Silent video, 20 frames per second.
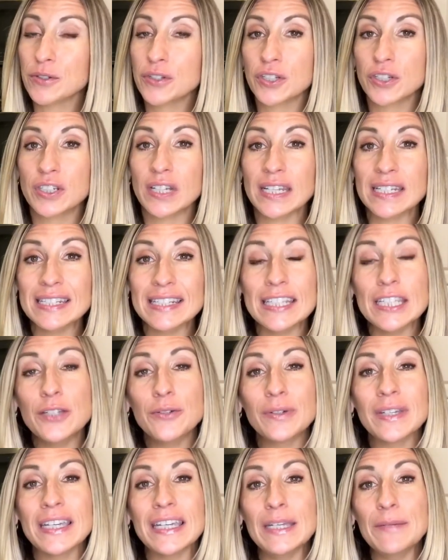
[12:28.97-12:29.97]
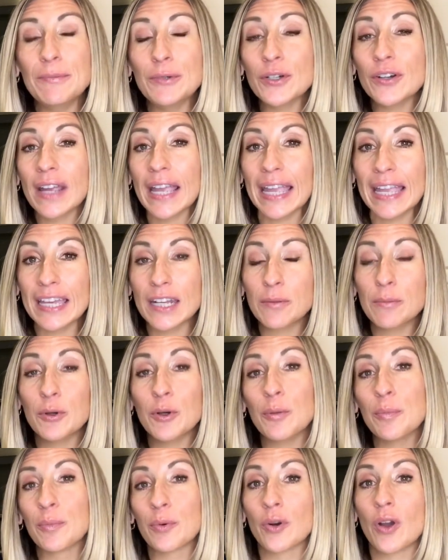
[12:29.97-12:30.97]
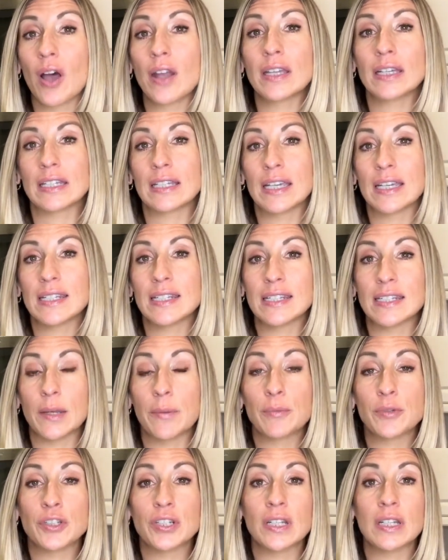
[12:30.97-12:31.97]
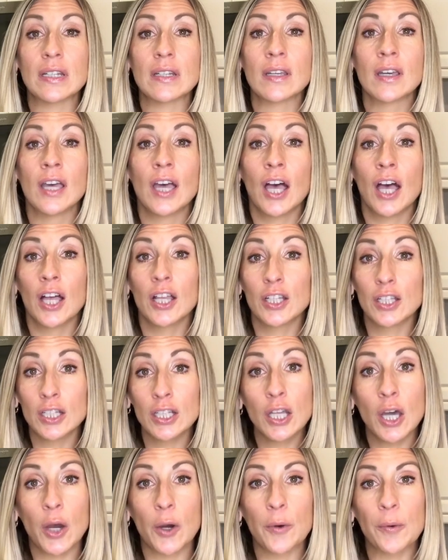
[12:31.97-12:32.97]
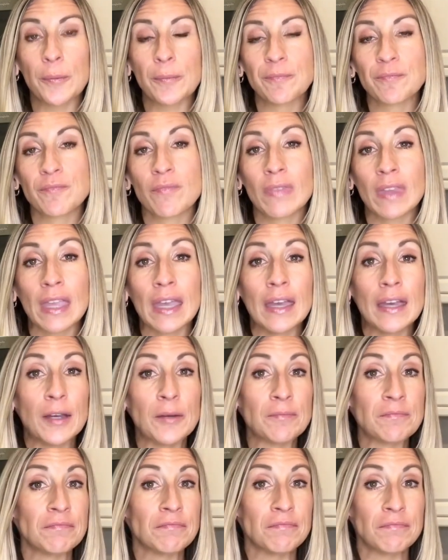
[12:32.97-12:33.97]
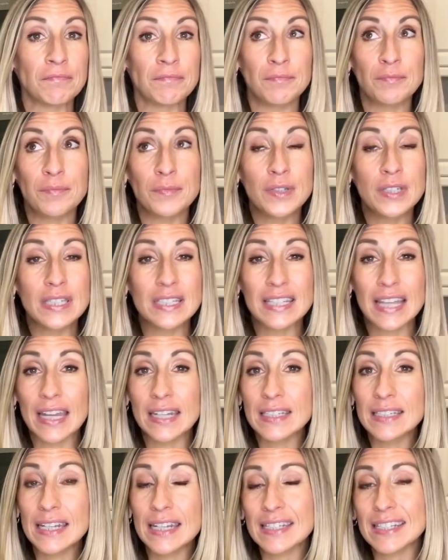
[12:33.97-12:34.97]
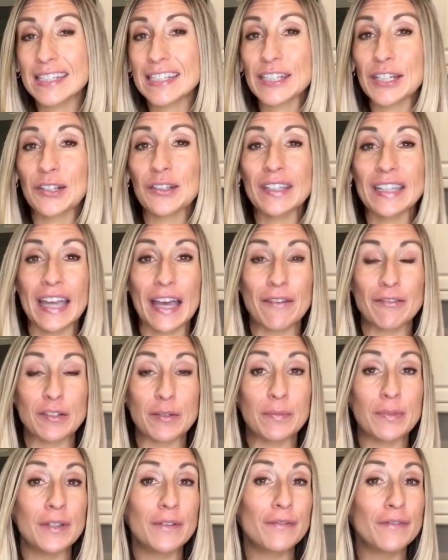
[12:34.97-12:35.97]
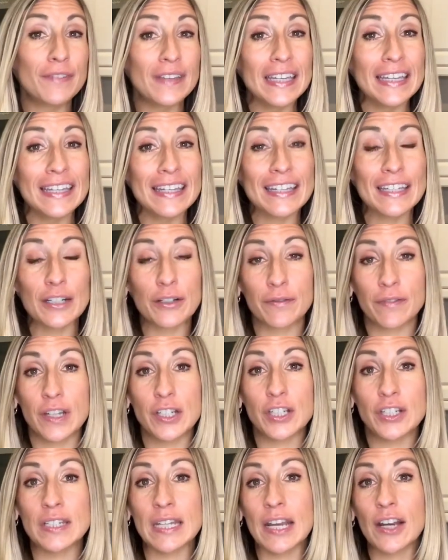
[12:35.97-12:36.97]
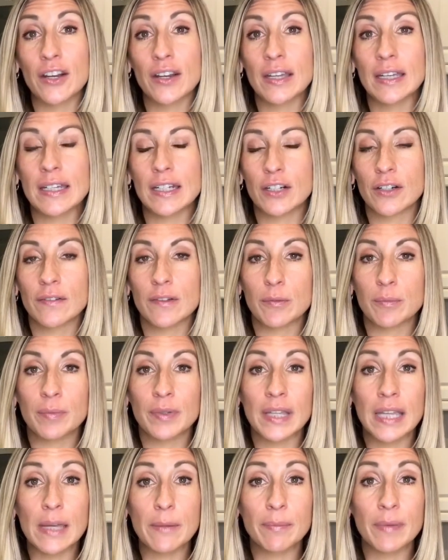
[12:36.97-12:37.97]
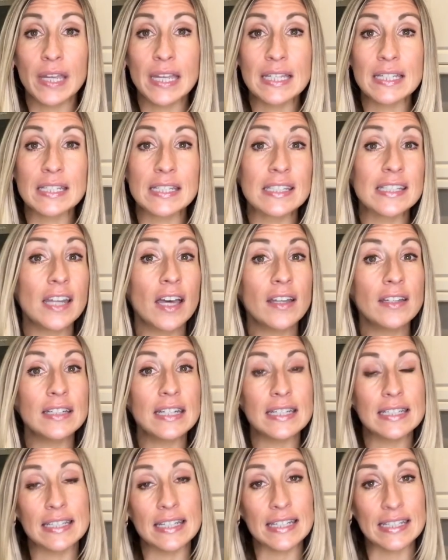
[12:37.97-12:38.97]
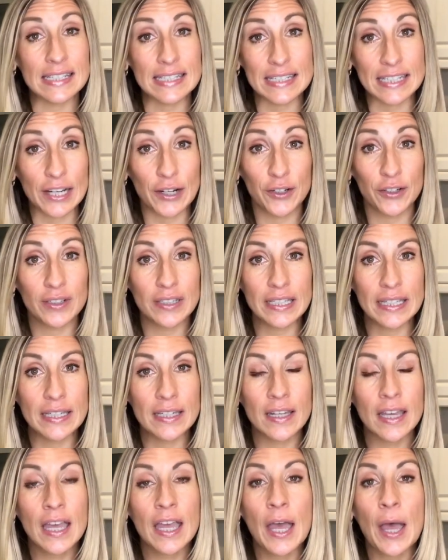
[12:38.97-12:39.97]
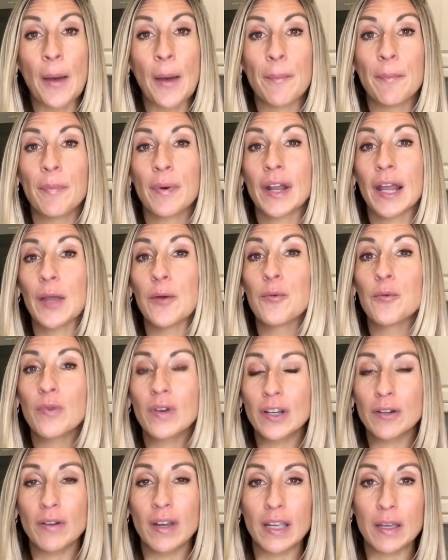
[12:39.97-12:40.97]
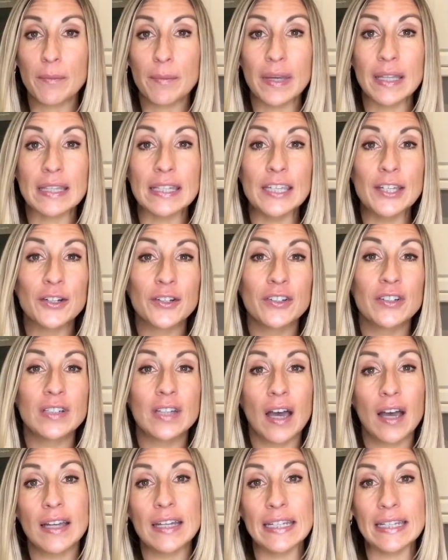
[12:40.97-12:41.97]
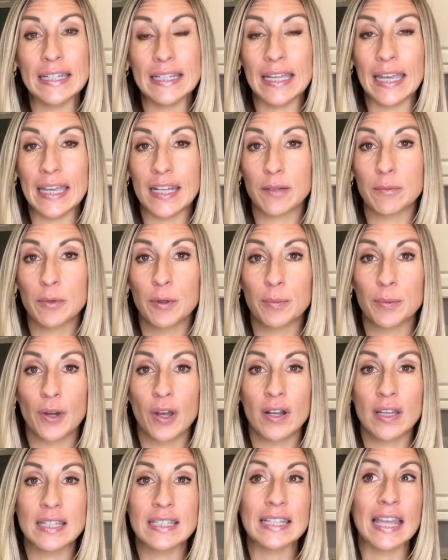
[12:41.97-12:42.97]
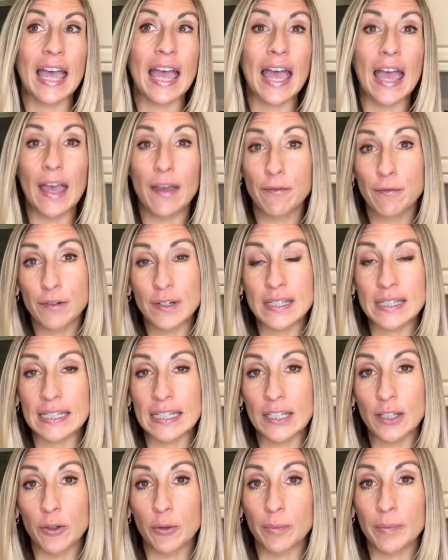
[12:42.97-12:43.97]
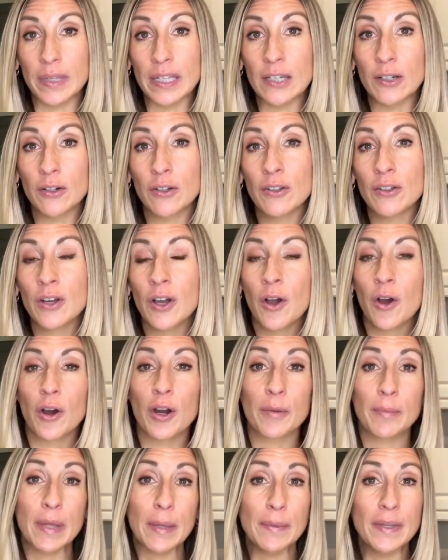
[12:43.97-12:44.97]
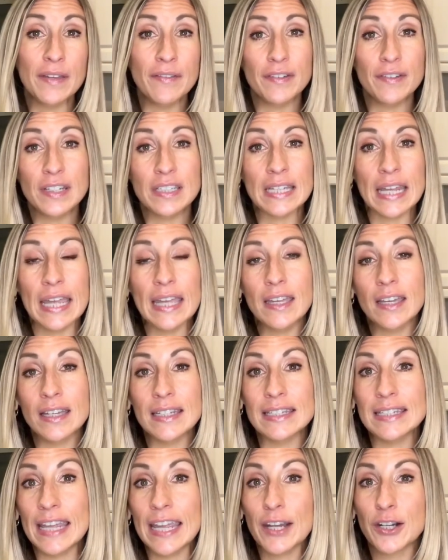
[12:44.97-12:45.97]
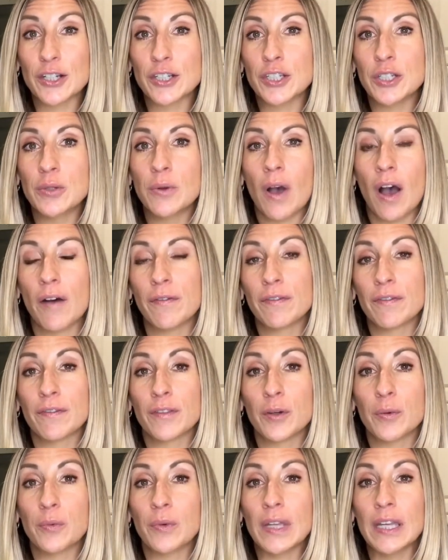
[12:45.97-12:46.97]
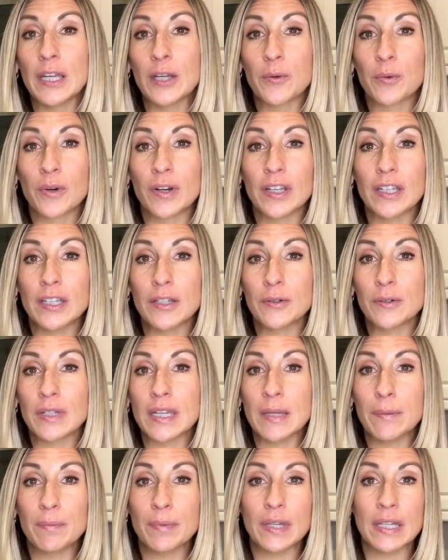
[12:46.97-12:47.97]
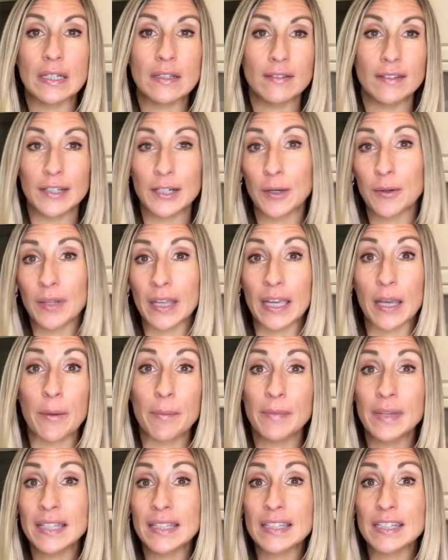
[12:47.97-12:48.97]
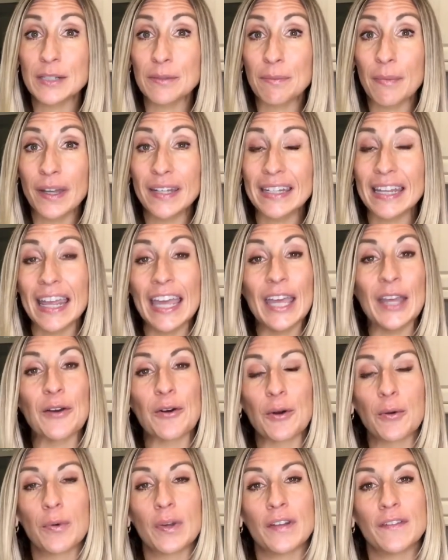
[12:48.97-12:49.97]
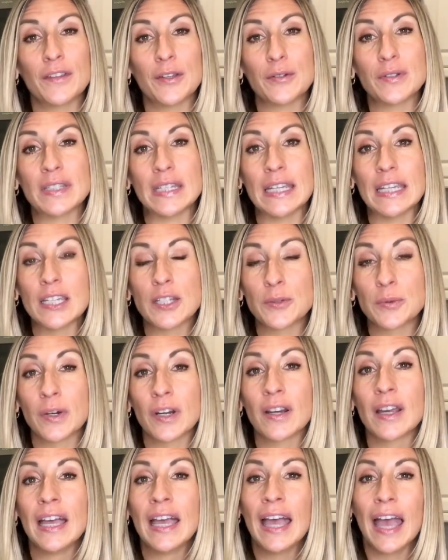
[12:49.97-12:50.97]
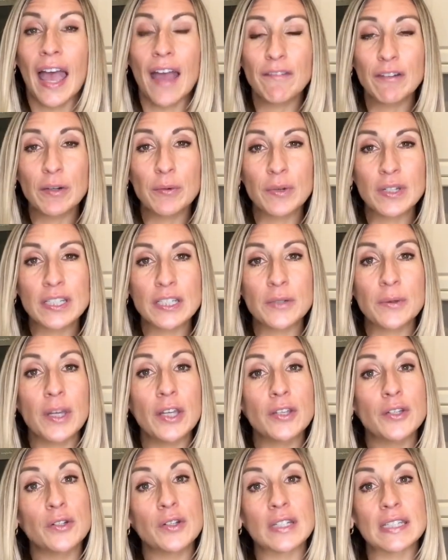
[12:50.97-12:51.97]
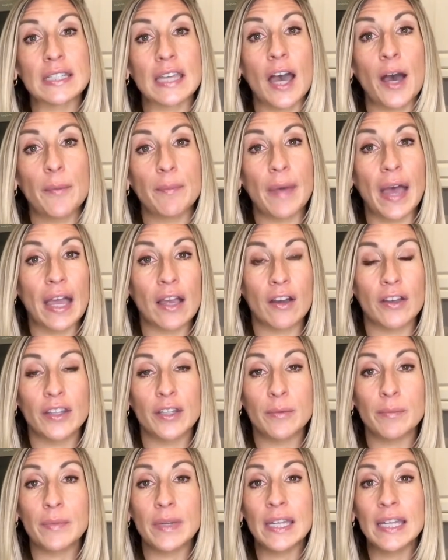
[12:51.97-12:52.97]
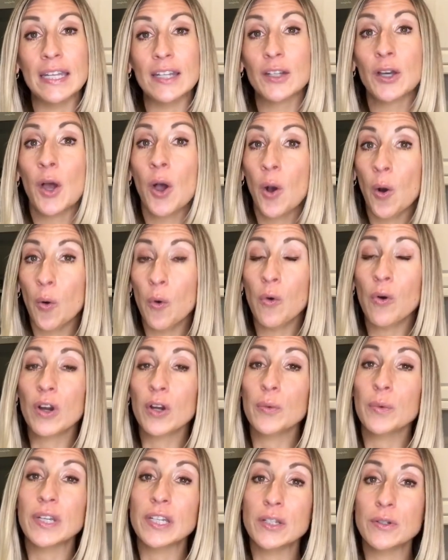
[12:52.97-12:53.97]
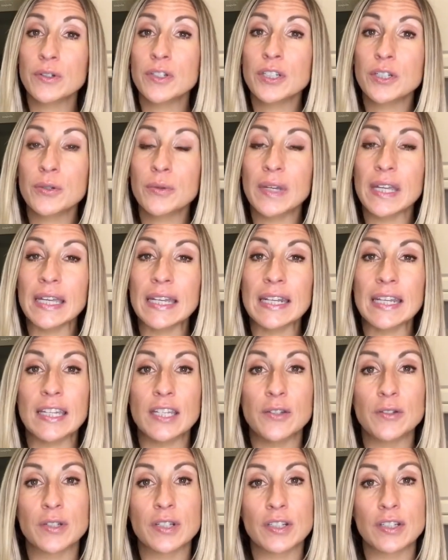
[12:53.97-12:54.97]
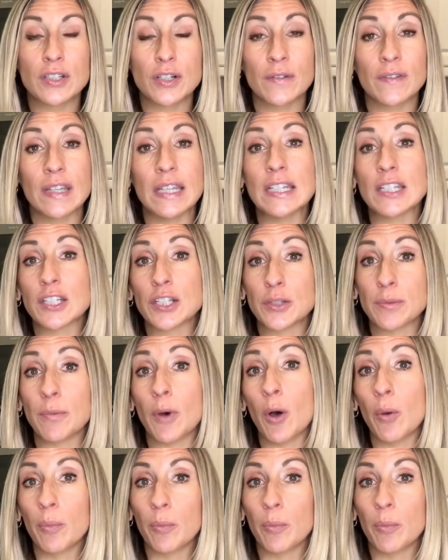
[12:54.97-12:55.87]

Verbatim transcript: suggest that you keep your animal product consumption low. Does that necessarily have to be vegan or vegetarian or even plant-based? Not necessarily. But I would recommend that you're not eating animal products at every single meal, or maybe even take a day or two off of the week where you keep it, you know, like a meatless Monday or one of those things where every once in a while you just cut back on the meat or when you do eat it, you serve it in small